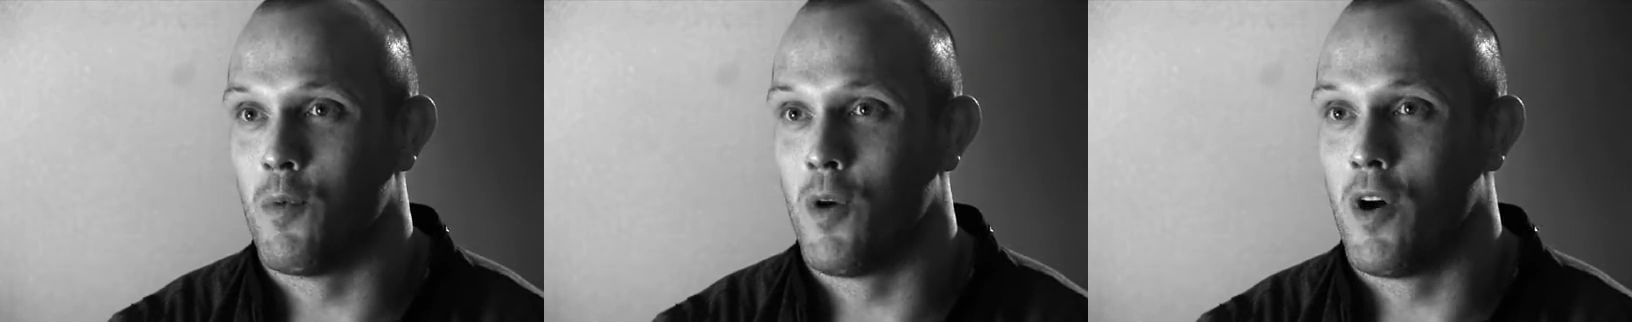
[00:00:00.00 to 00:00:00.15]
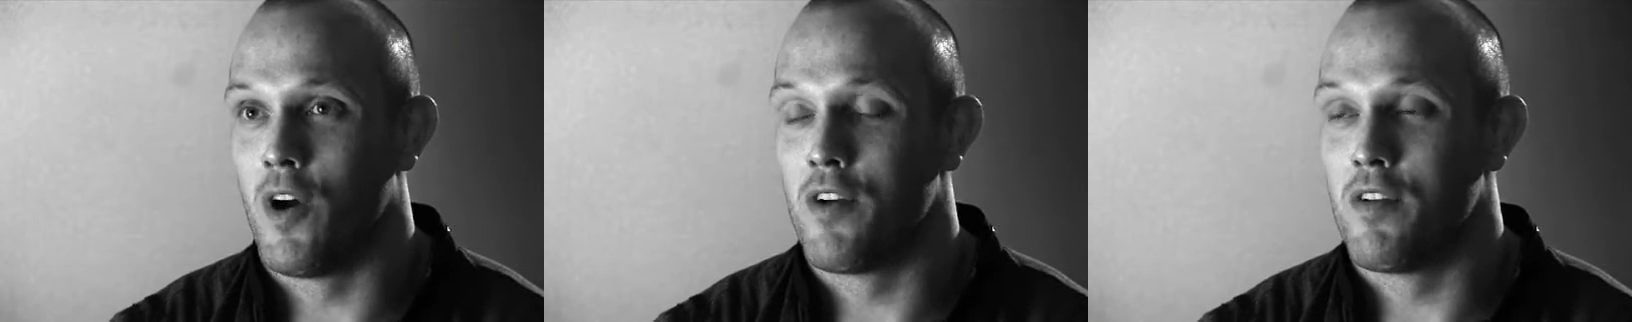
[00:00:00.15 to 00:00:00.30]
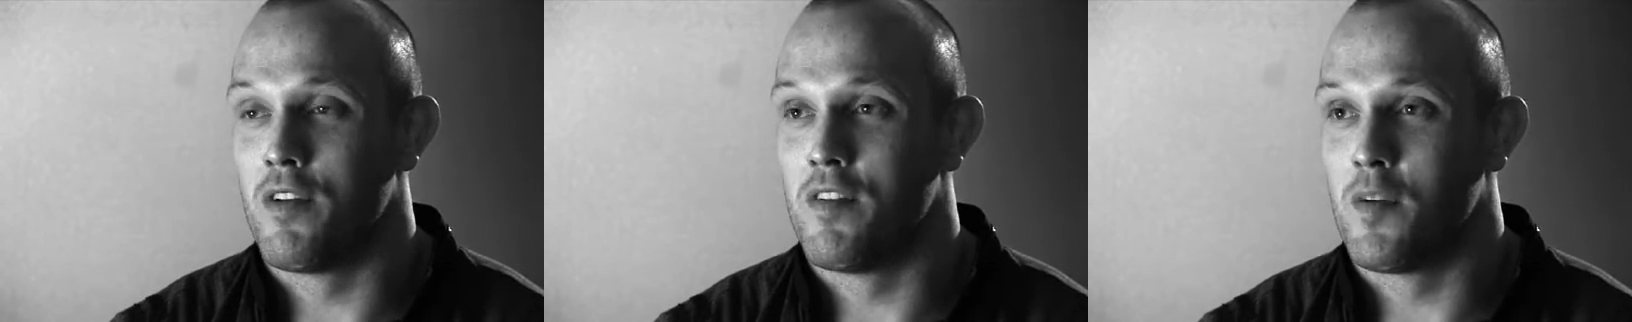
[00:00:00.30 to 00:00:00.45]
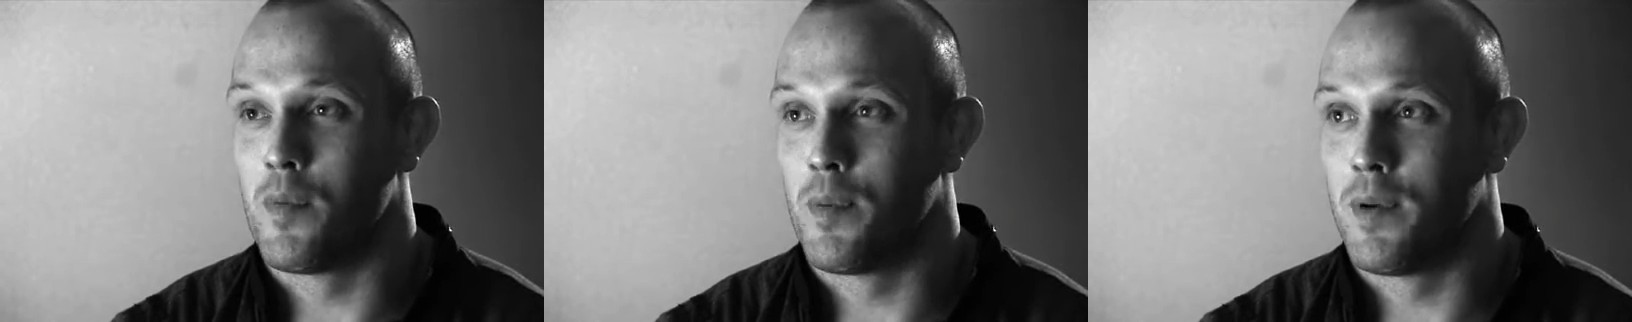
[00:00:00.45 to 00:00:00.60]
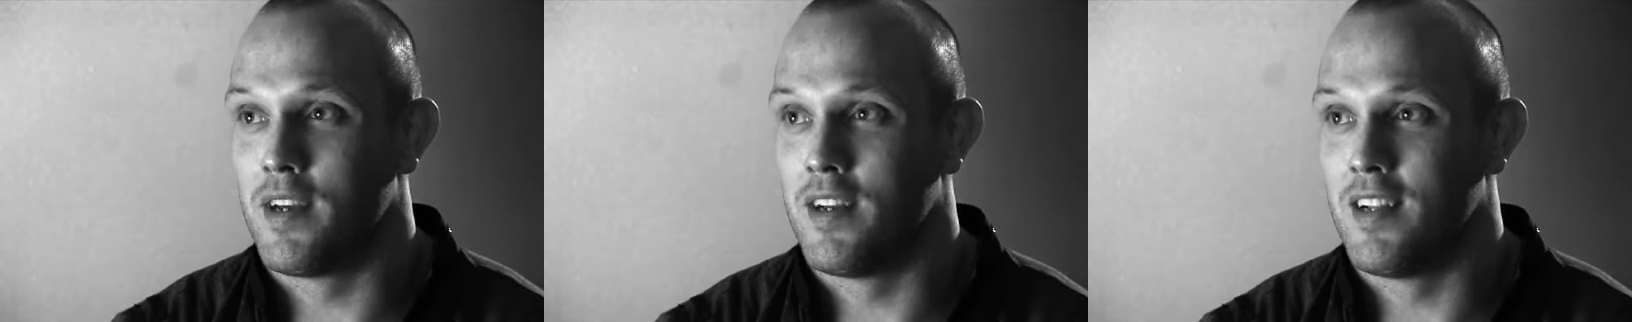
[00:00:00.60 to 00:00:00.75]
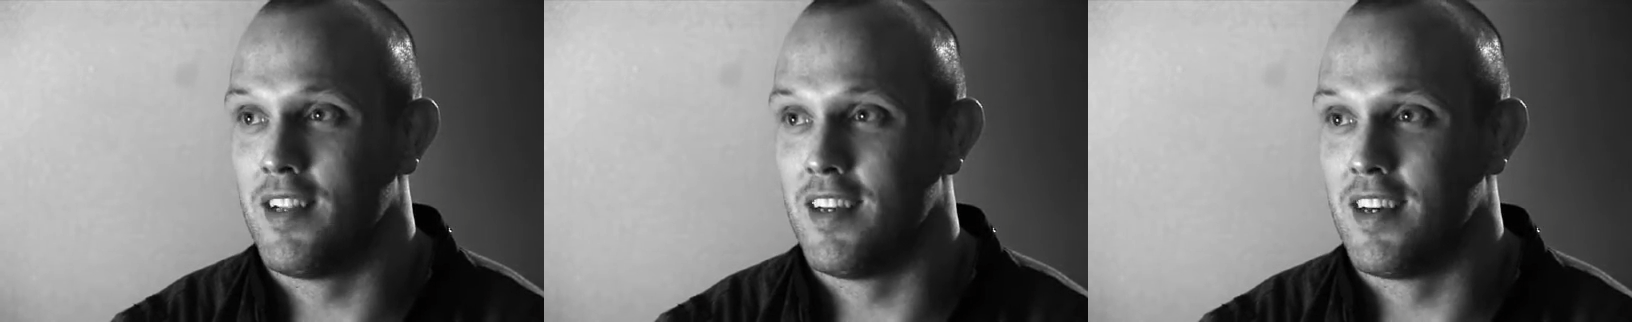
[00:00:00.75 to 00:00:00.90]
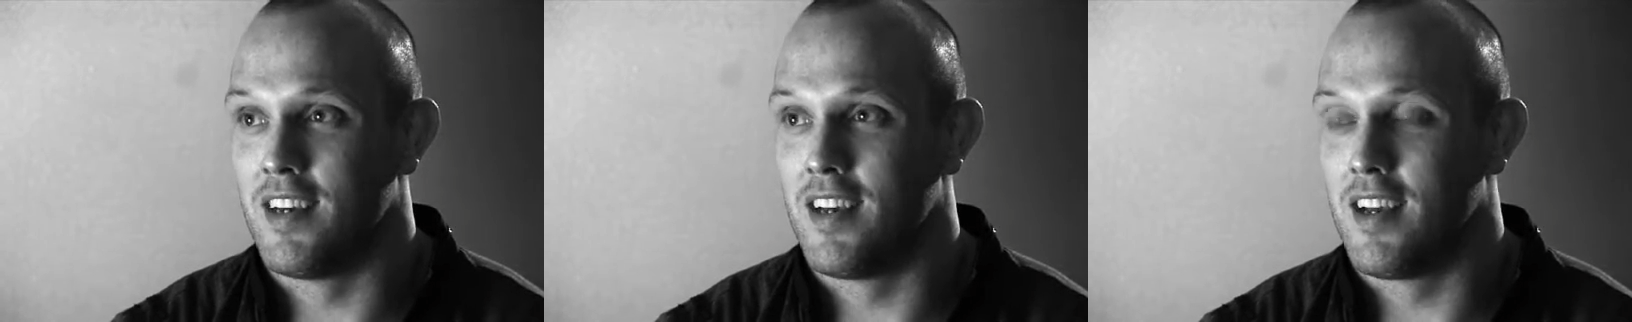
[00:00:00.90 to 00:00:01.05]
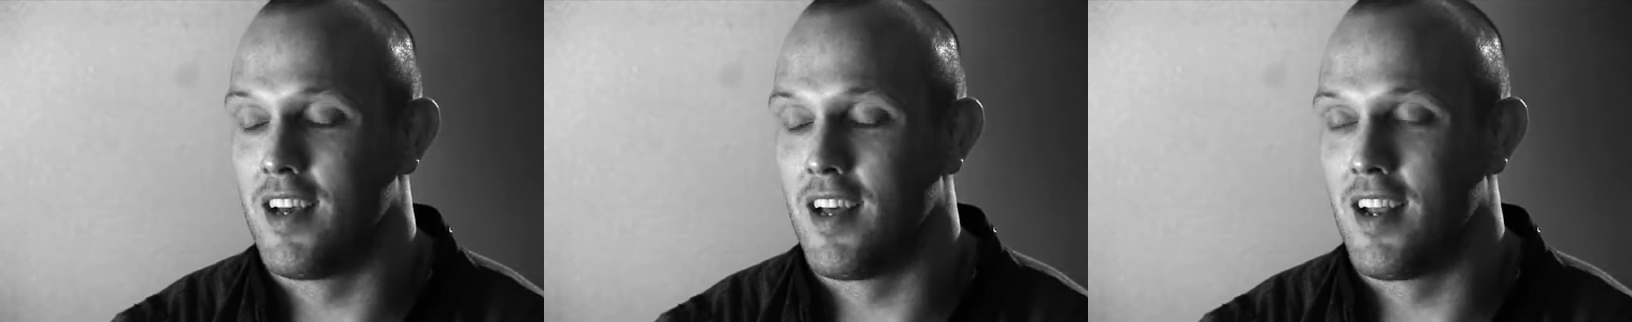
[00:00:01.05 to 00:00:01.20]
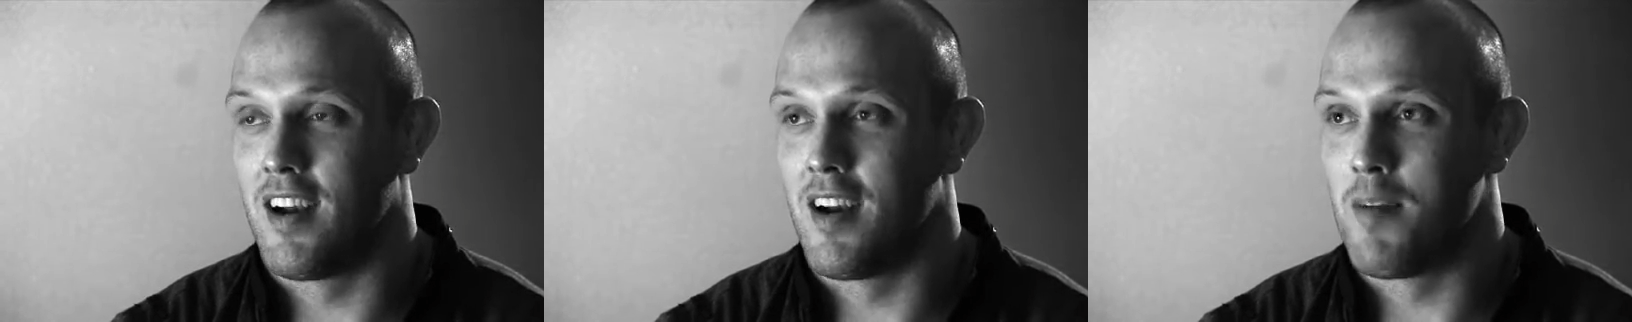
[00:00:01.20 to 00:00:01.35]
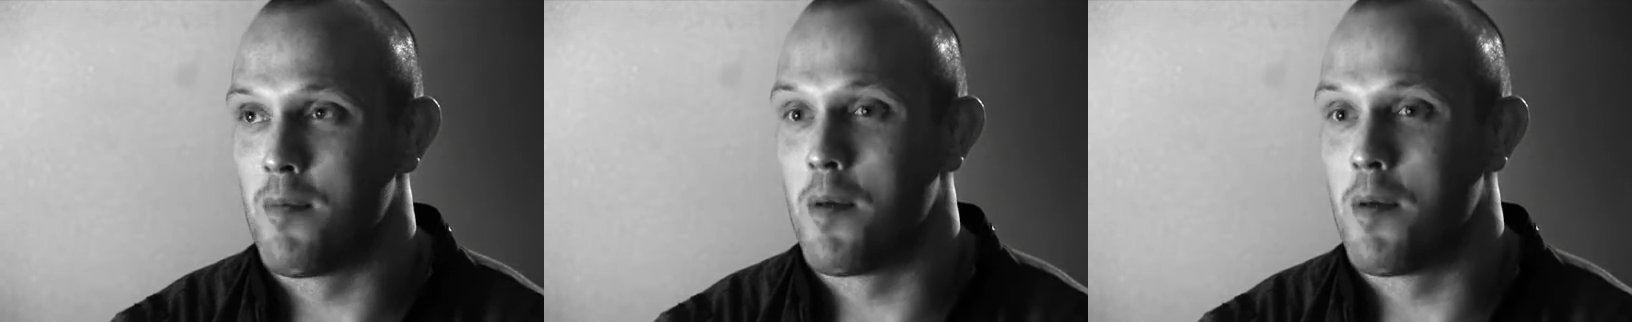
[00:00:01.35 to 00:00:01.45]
WADA have appealed it, and I